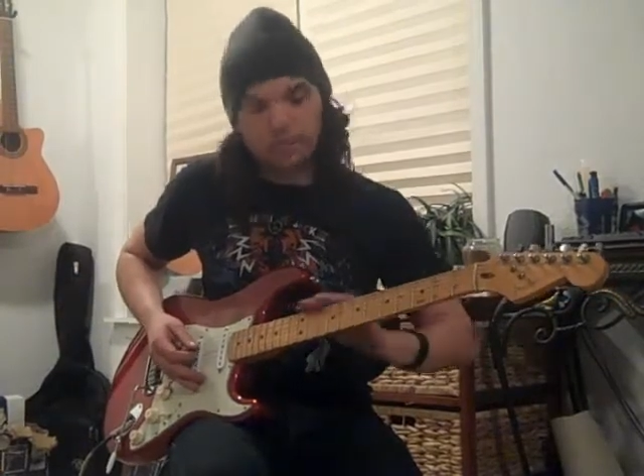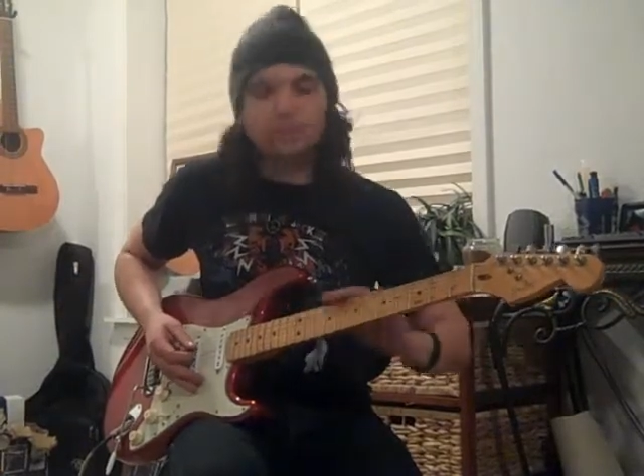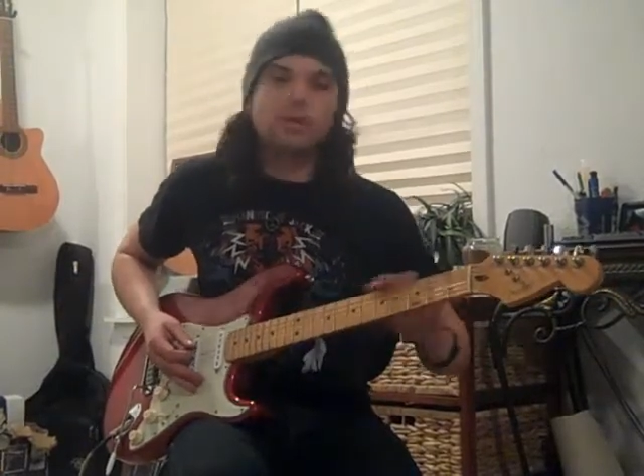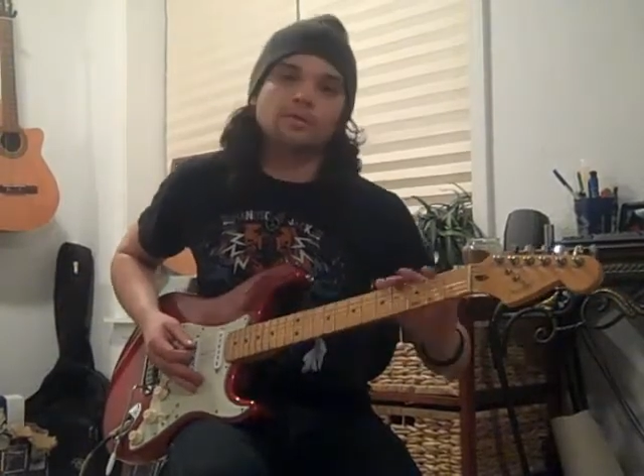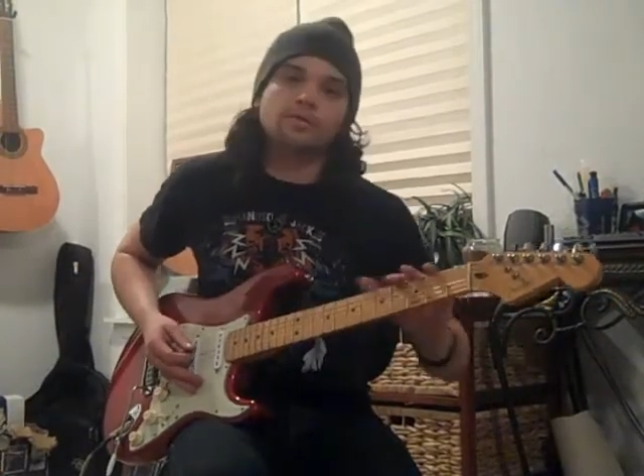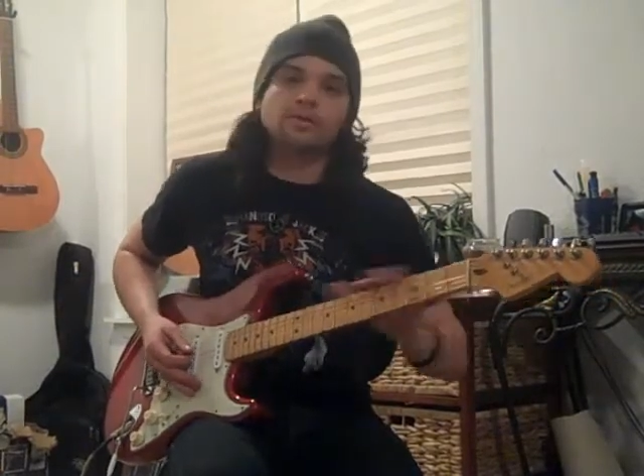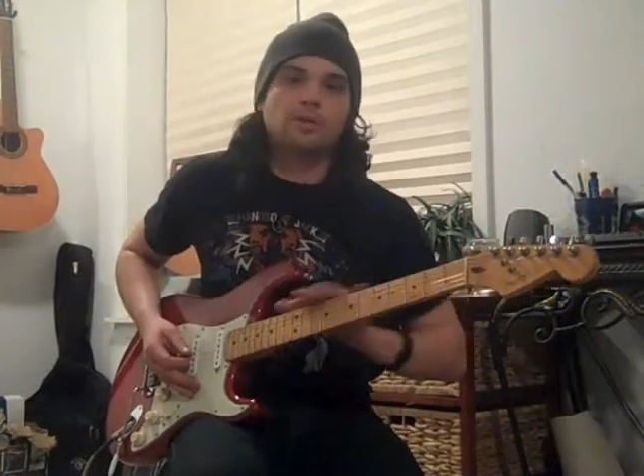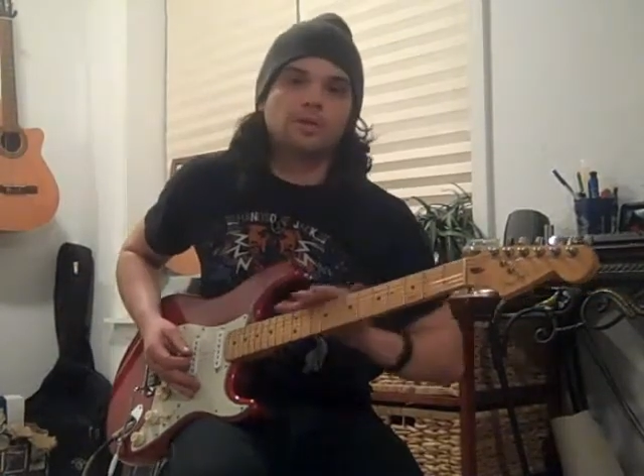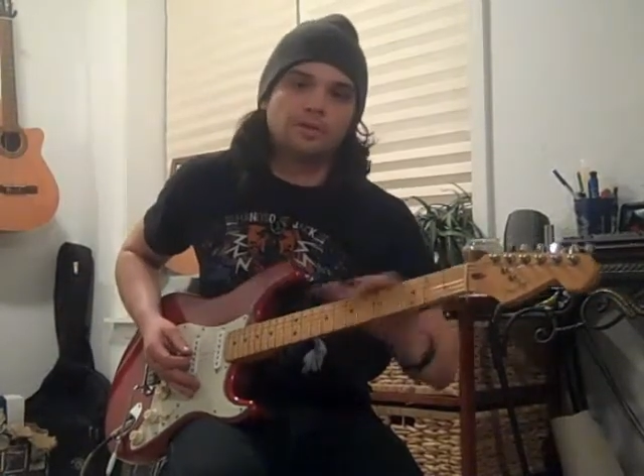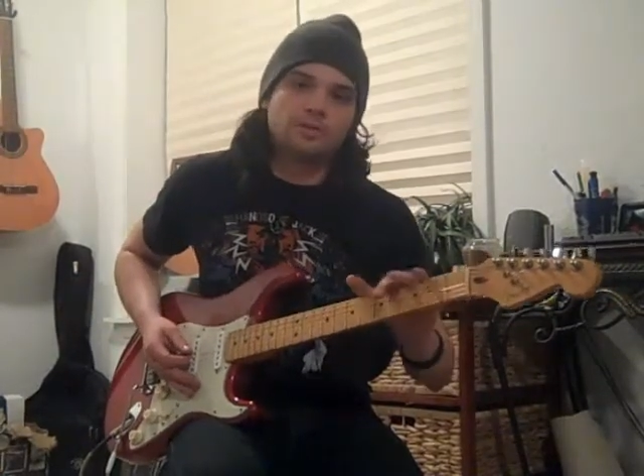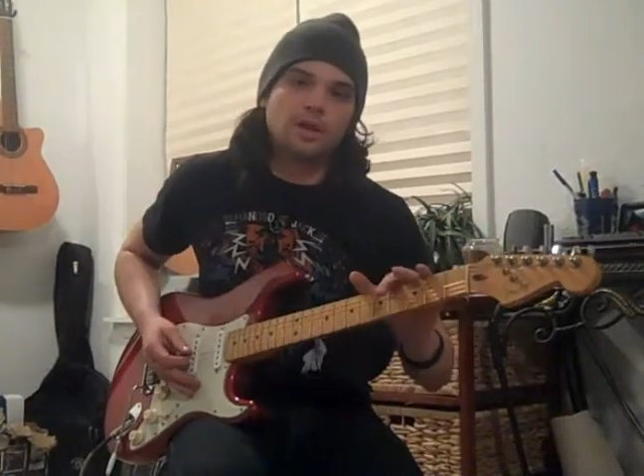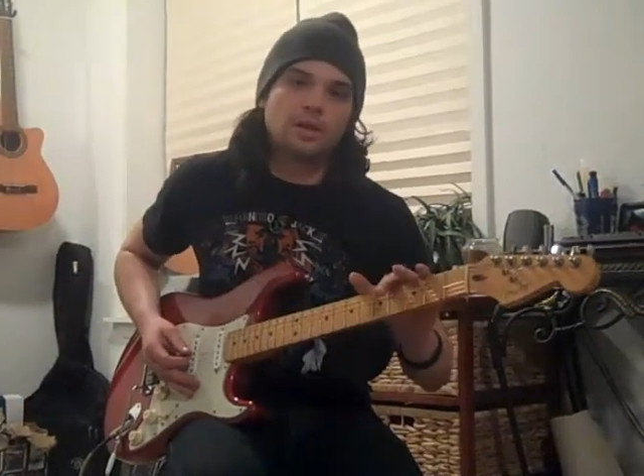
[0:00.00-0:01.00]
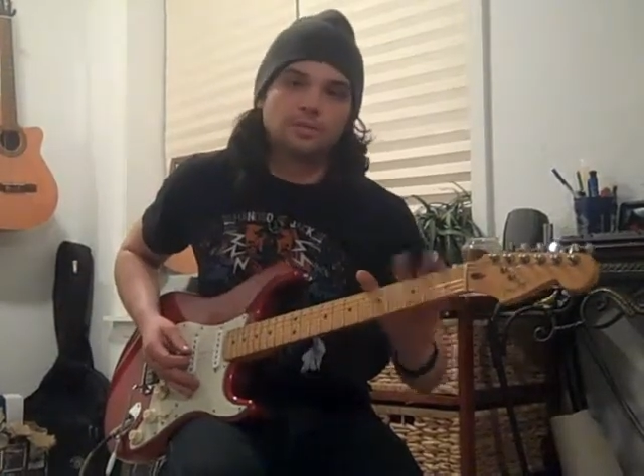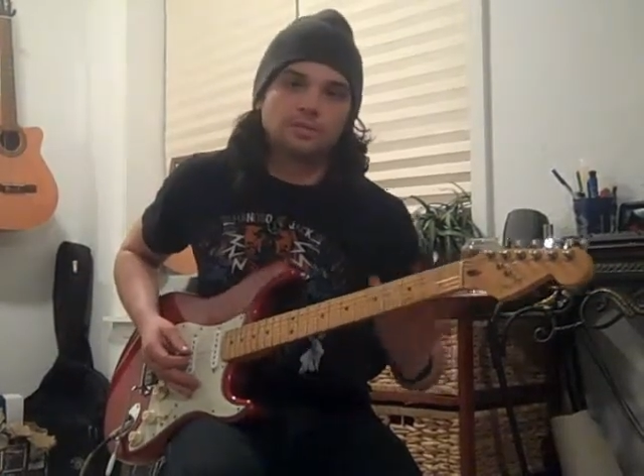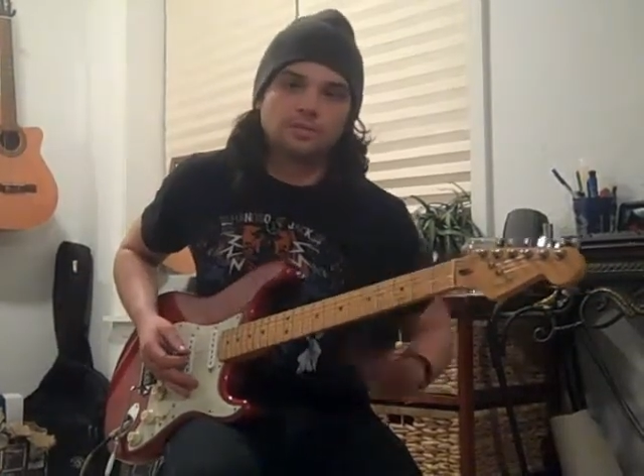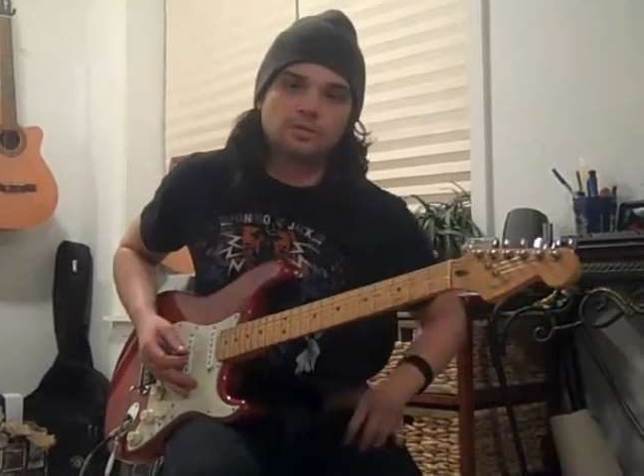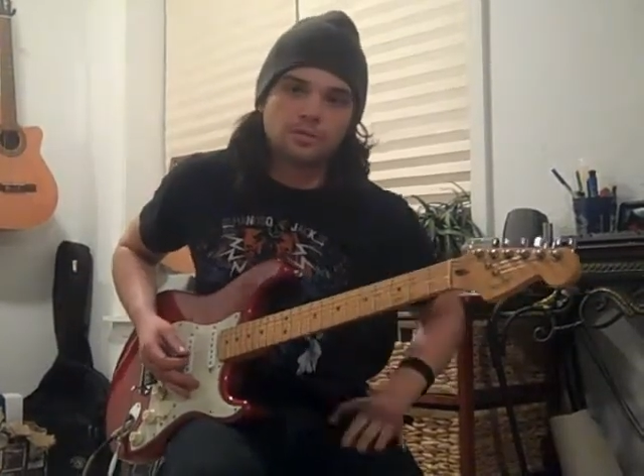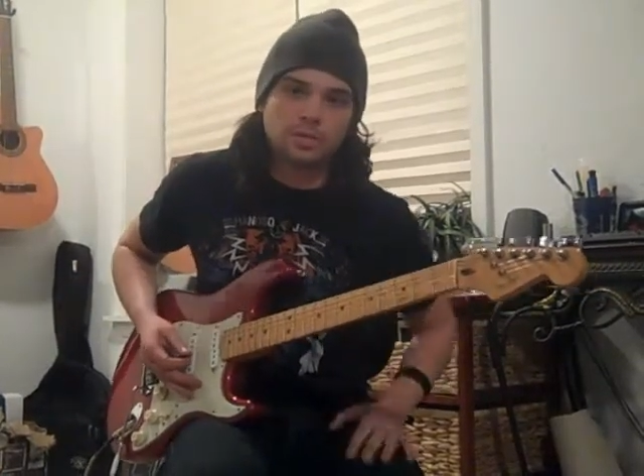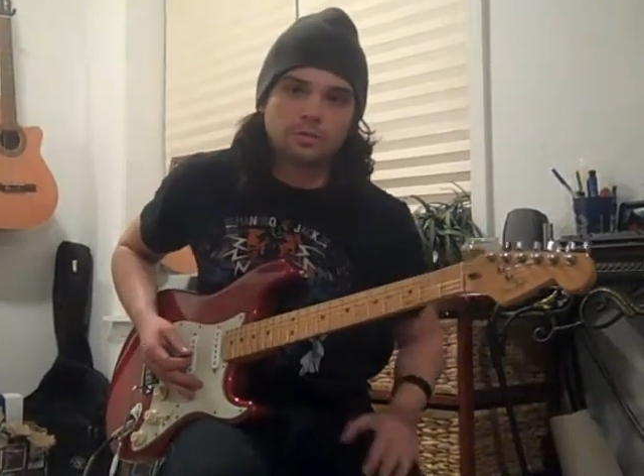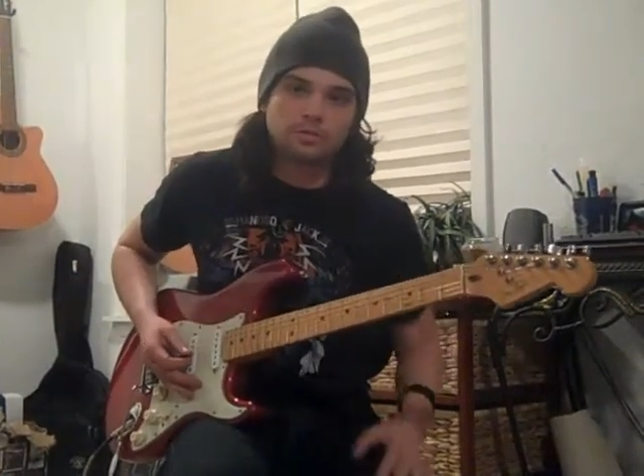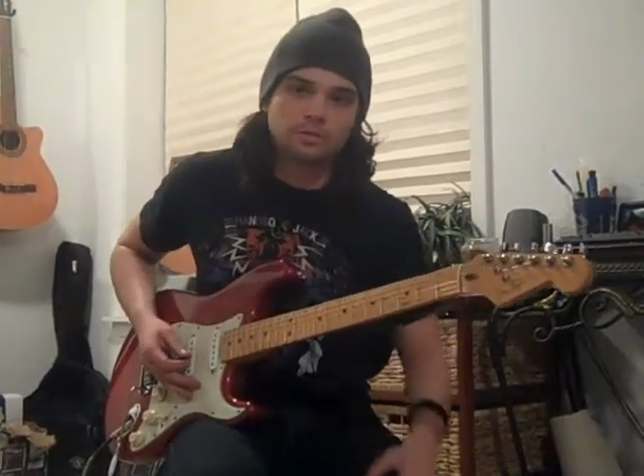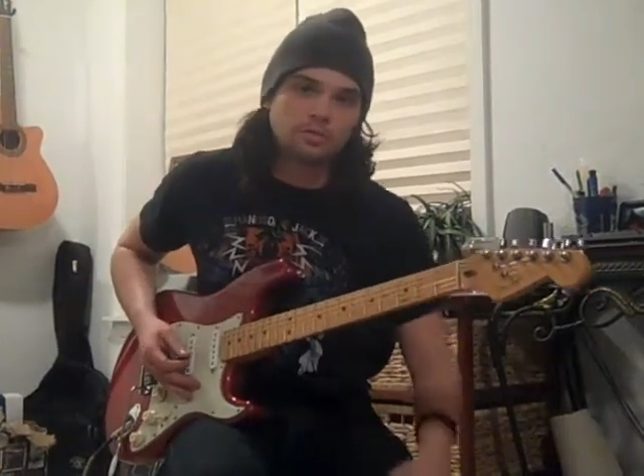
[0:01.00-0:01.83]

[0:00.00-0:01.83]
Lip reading: your notes are on the top 2 strings,